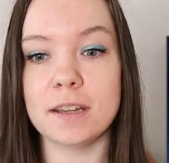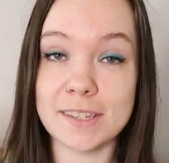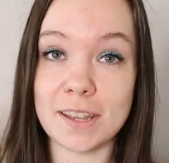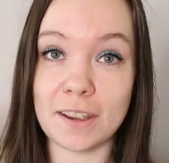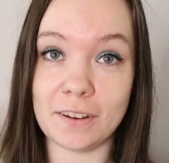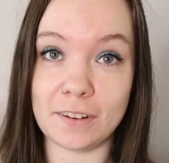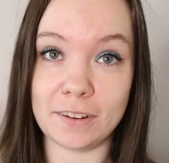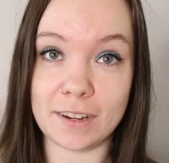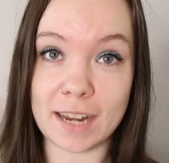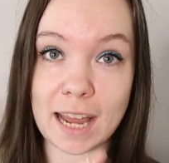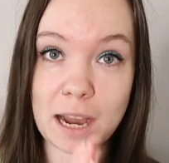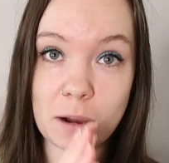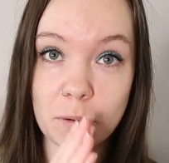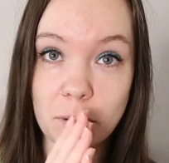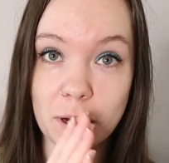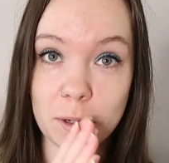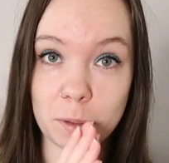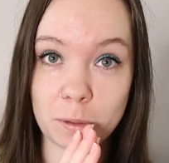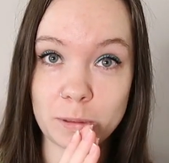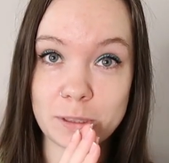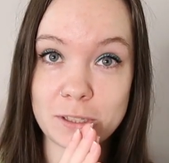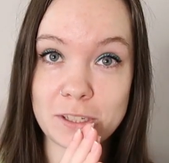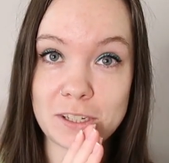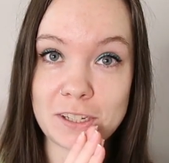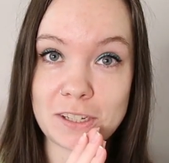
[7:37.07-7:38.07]
So now
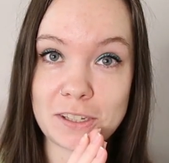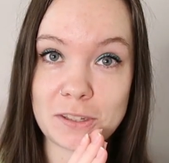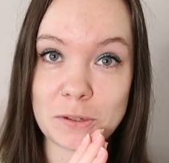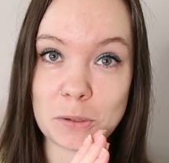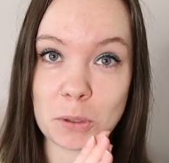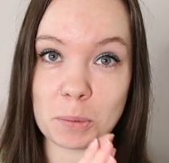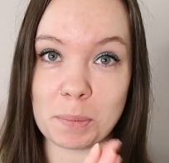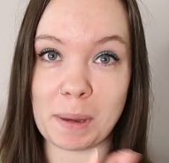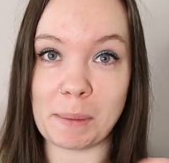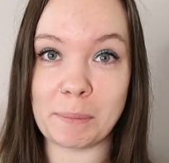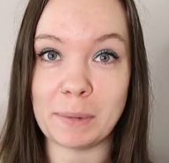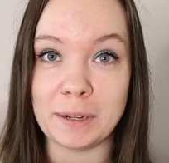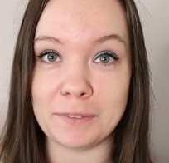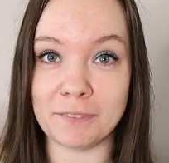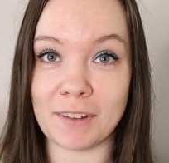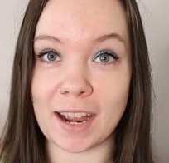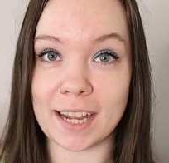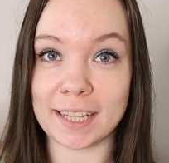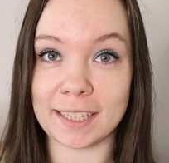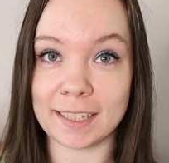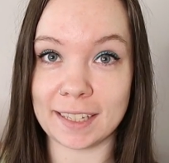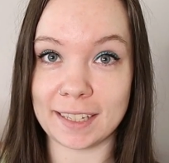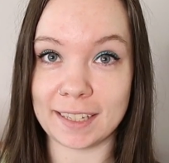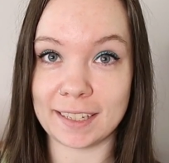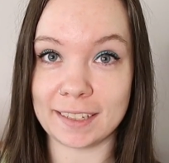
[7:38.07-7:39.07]
I want to talk about my
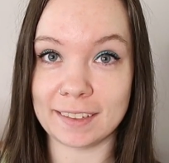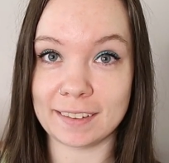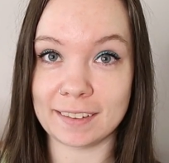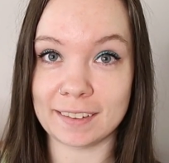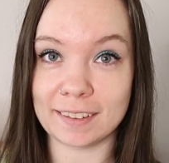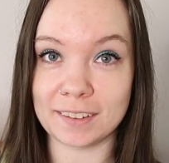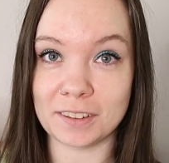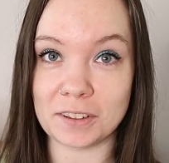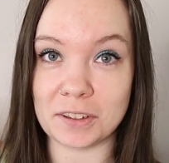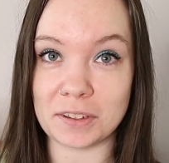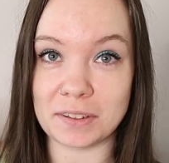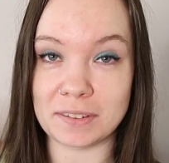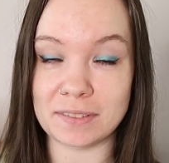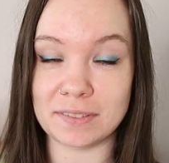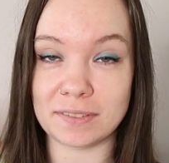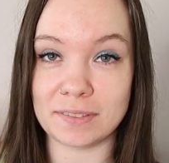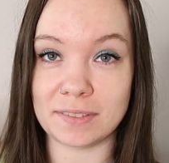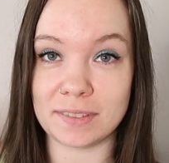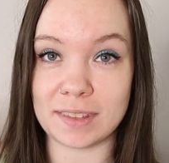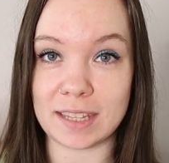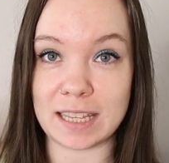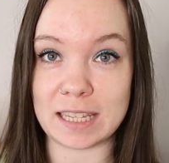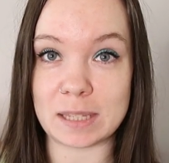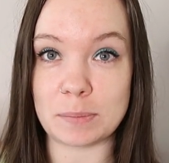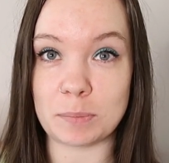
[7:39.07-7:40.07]
ranking of
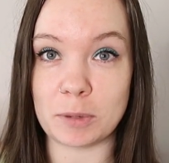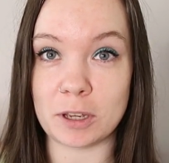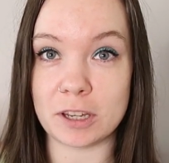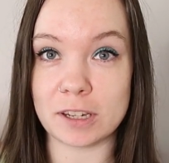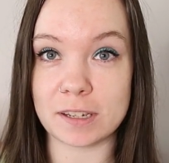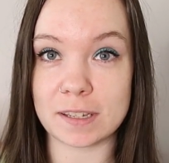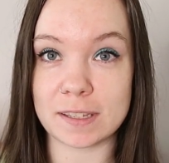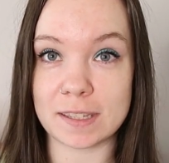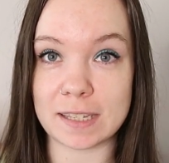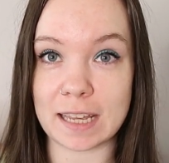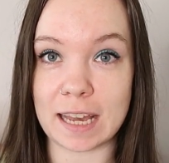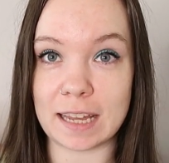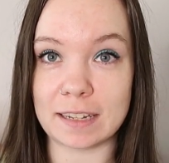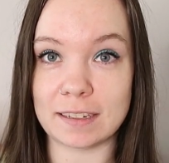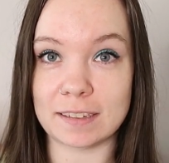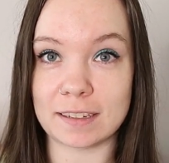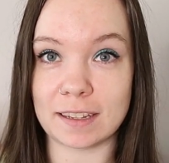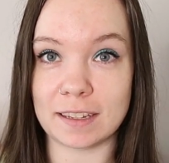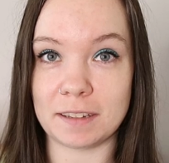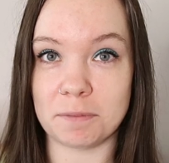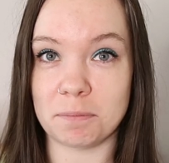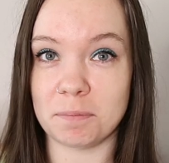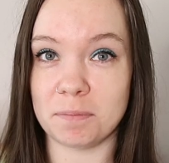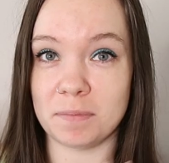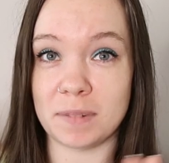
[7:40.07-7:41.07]
these books, and
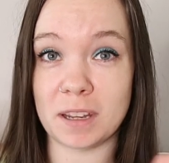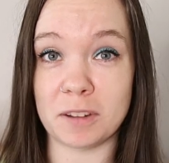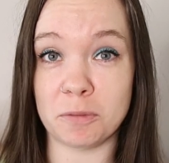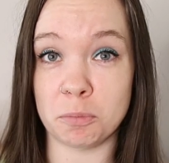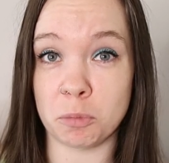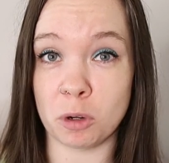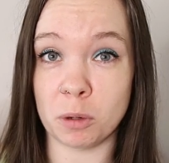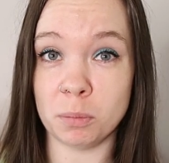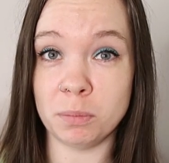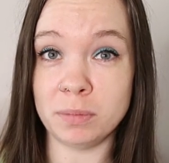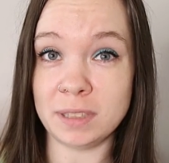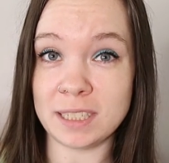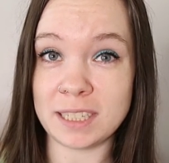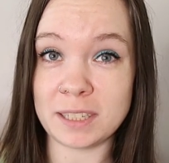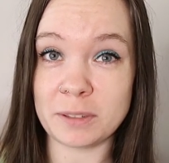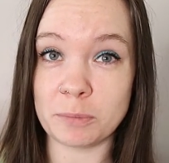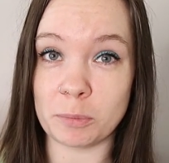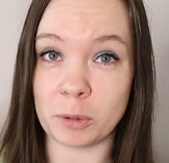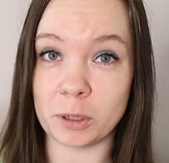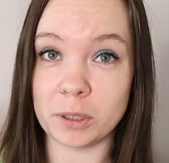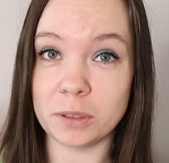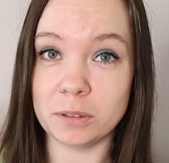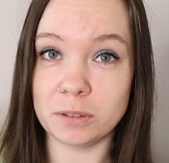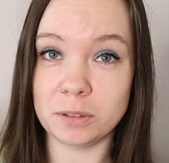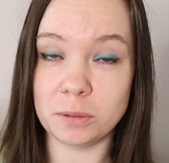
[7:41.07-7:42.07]
I probably
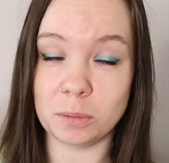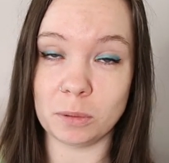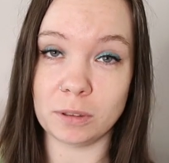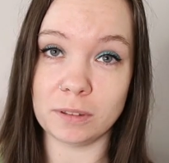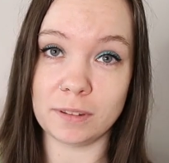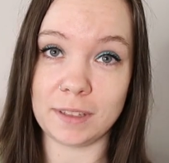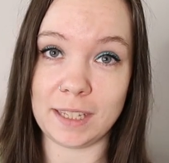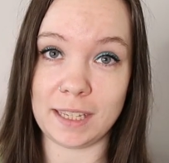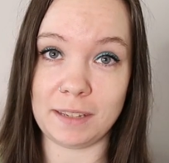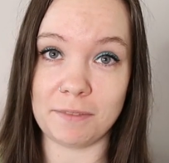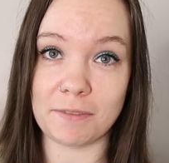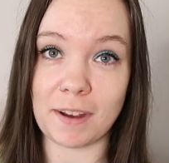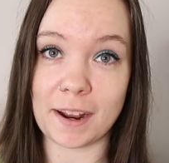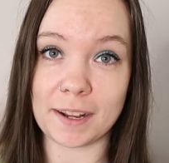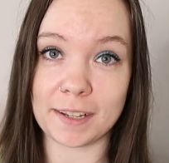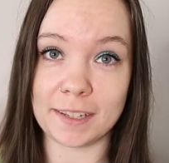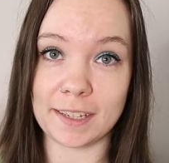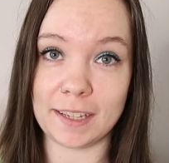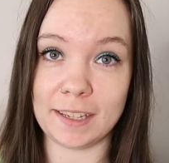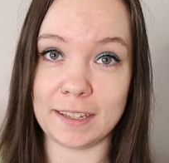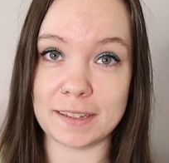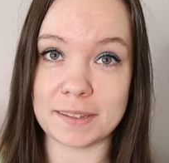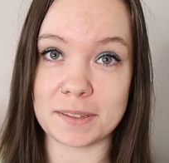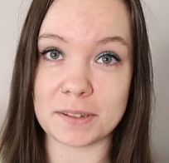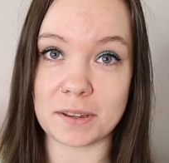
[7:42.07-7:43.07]
spoiled what the
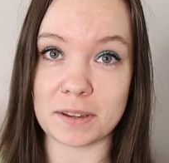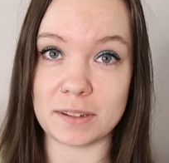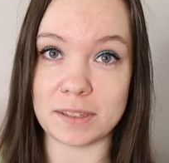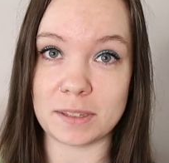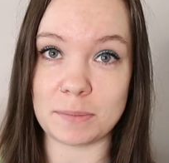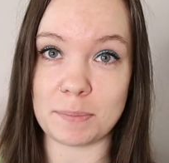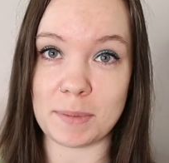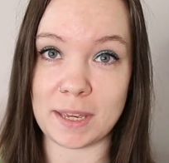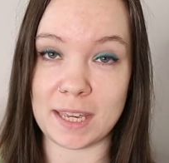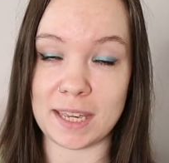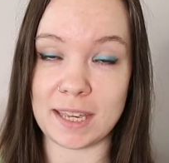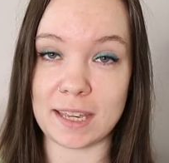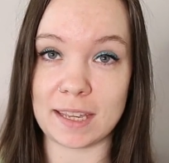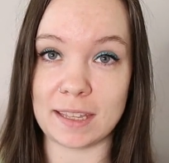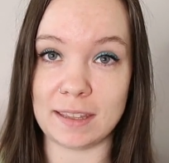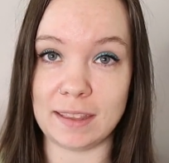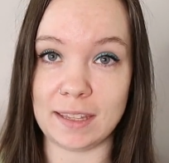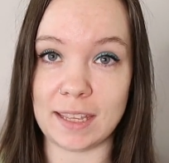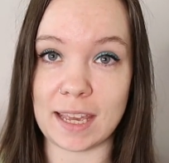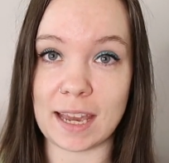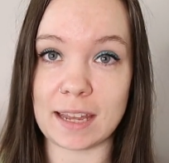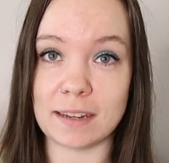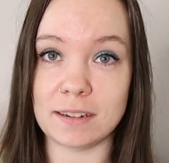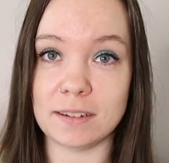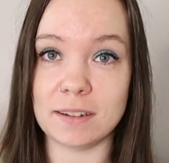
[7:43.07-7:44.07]
ranking is going to be in
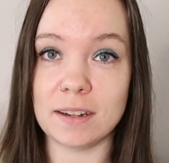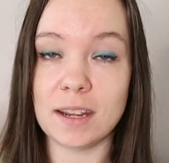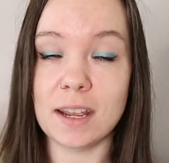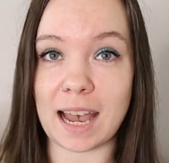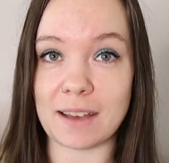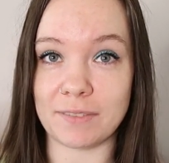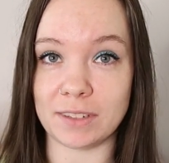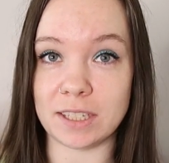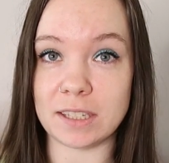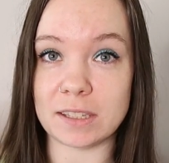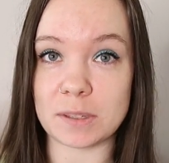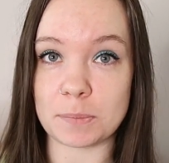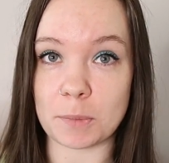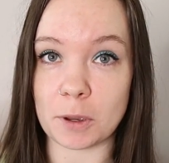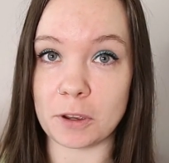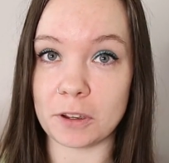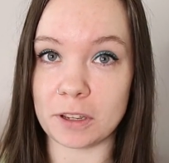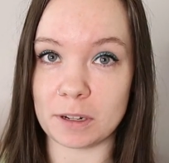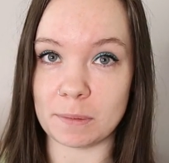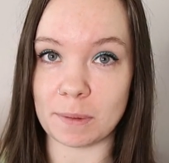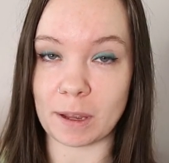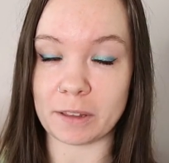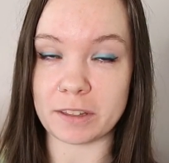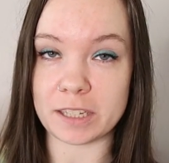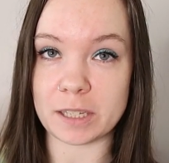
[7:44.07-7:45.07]
the end, having
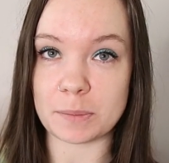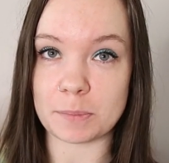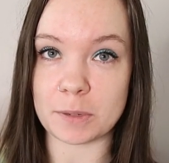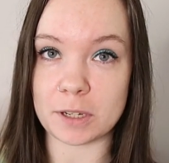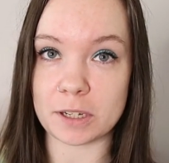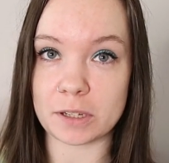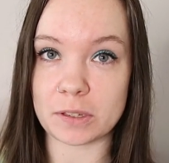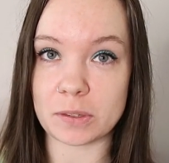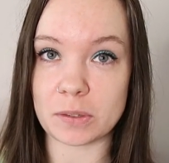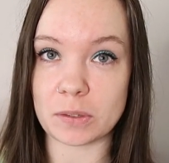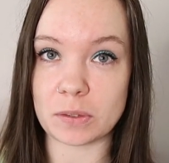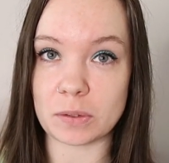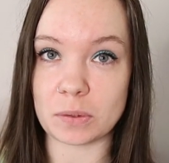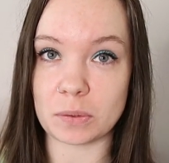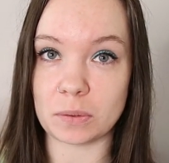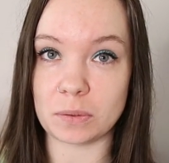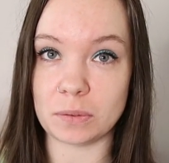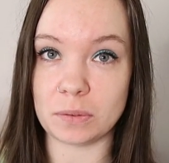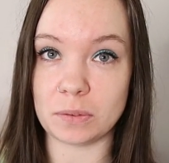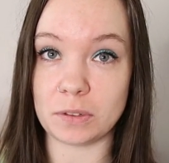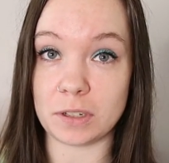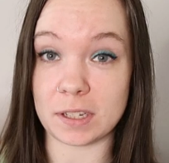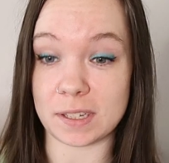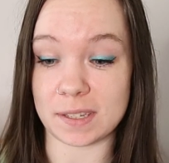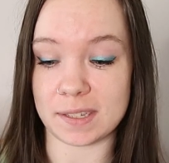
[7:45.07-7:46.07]
spoken about these books
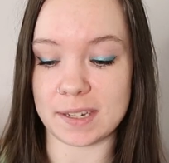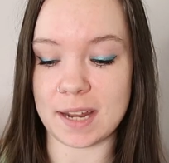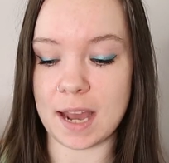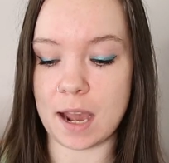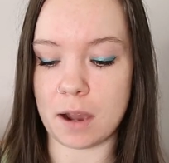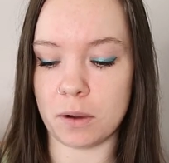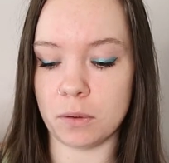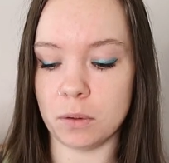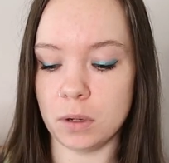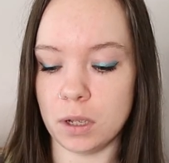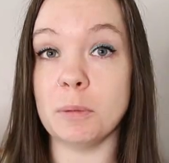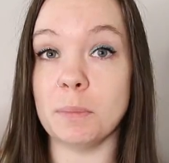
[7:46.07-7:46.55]
just now.